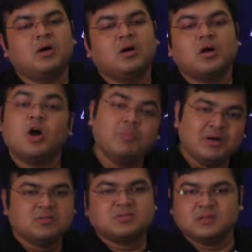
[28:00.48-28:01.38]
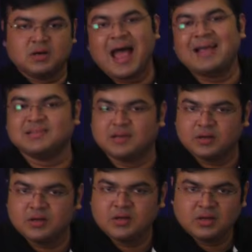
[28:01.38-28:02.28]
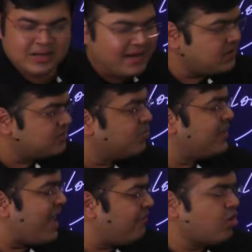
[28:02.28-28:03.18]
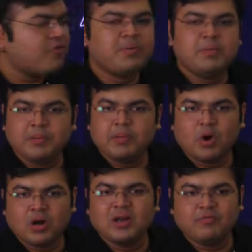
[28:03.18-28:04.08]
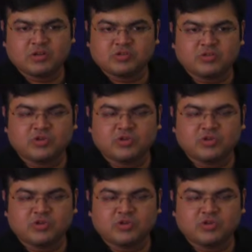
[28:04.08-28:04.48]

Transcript: government's asset, right? So we have a lot of PPP model infrastructure